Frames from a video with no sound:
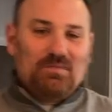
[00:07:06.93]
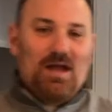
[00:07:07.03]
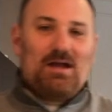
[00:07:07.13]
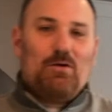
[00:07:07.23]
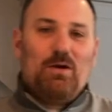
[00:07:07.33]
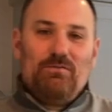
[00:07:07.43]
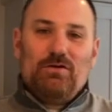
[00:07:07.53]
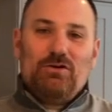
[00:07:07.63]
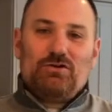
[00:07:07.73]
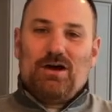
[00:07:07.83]
I can't wait for
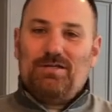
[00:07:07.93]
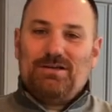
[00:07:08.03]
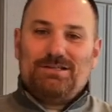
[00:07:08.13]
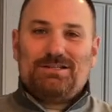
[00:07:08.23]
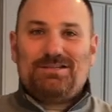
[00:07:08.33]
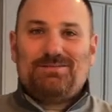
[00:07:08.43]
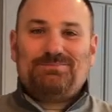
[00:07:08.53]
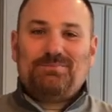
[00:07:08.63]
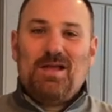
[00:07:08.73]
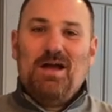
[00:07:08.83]
you to try this.
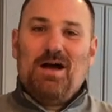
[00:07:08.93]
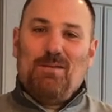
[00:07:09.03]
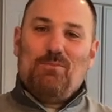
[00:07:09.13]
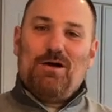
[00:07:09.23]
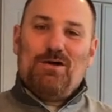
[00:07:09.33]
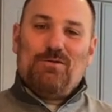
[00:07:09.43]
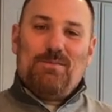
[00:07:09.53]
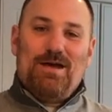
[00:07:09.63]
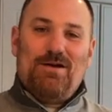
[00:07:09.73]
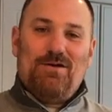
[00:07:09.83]
I'm Brian
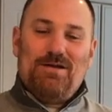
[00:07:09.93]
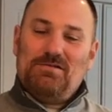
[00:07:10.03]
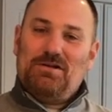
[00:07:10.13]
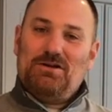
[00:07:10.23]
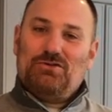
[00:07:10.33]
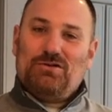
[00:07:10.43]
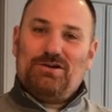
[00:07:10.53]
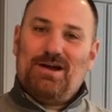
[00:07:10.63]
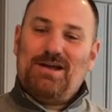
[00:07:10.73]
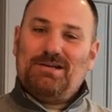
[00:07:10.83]
Romeo, and enjoy
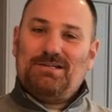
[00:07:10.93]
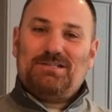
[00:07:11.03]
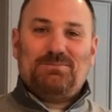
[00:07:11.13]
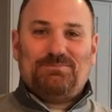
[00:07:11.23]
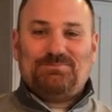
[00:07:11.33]
your eggs.